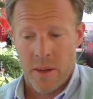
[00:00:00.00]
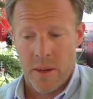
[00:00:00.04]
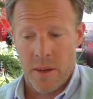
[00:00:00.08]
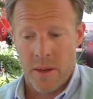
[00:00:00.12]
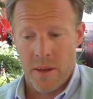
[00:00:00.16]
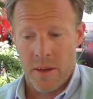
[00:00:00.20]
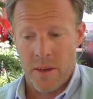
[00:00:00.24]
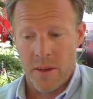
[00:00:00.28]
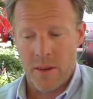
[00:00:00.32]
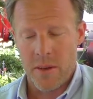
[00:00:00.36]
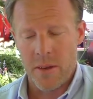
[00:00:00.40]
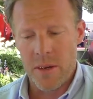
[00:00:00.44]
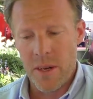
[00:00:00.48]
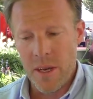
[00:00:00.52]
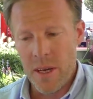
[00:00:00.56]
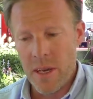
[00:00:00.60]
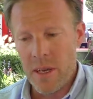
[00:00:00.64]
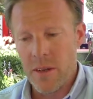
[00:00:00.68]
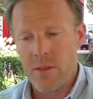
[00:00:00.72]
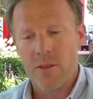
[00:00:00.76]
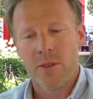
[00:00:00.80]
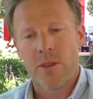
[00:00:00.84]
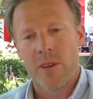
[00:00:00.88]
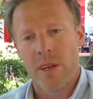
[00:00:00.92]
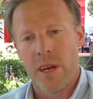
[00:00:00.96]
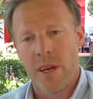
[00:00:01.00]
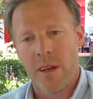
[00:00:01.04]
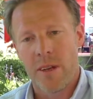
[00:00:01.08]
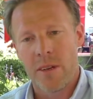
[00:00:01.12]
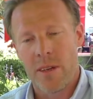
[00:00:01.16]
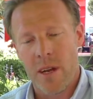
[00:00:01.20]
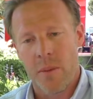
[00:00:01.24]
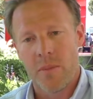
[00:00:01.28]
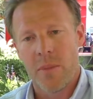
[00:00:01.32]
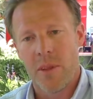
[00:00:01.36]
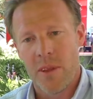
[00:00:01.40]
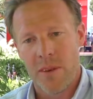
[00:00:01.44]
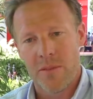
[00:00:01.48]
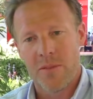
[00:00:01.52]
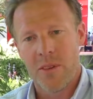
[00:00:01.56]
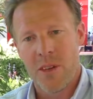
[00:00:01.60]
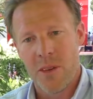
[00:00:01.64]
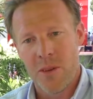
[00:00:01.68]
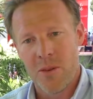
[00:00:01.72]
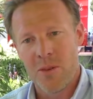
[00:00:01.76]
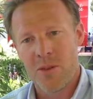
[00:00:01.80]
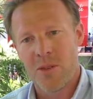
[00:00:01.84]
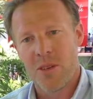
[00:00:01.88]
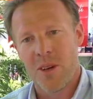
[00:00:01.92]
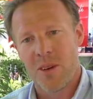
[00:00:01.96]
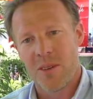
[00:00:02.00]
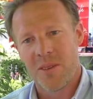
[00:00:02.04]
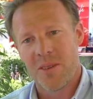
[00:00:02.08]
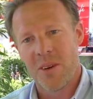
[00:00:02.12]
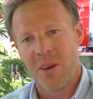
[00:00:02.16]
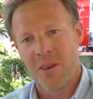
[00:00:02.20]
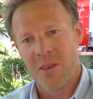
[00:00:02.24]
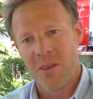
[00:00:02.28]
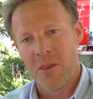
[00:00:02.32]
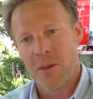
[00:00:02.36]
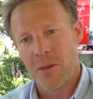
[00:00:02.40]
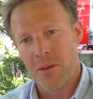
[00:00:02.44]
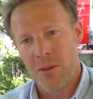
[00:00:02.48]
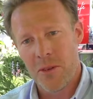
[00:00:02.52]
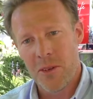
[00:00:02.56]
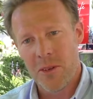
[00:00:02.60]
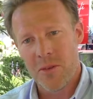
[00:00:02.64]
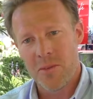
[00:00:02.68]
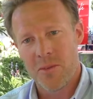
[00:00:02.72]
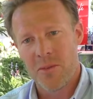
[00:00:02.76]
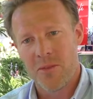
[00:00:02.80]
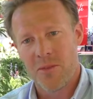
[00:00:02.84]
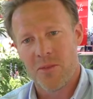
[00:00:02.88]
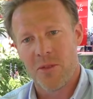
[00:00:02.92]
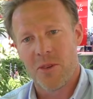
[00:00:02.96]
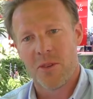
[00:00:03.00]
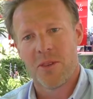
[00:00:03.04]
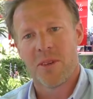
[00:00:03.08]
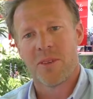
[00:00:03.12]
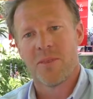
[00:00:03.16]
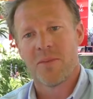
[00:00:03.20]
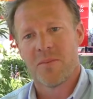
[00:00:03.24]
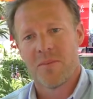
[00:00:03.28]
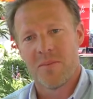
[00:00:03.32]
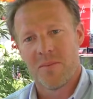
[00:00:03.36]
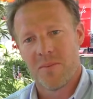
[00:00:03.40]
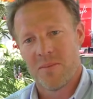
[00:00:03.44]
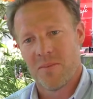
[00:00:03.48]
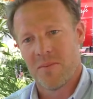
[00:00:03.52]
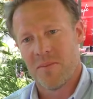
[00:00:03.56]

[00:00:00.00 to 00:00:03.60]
You need to get a couple of views on on YouTube for the